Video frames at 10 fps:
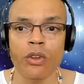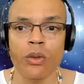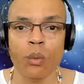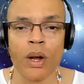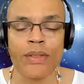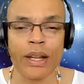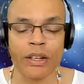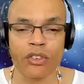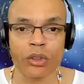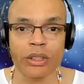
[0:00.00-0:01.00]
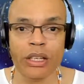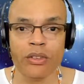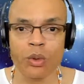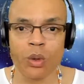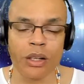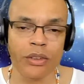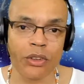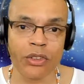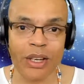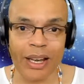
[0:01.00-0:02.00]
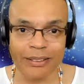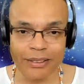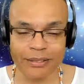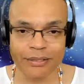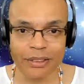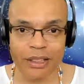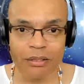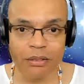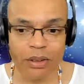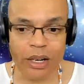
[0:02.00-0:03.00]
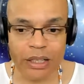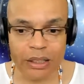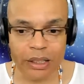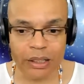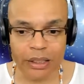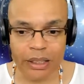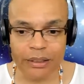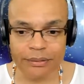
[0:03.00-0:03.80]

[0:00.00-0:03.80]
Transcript: one thing that you'll need to understand very clearly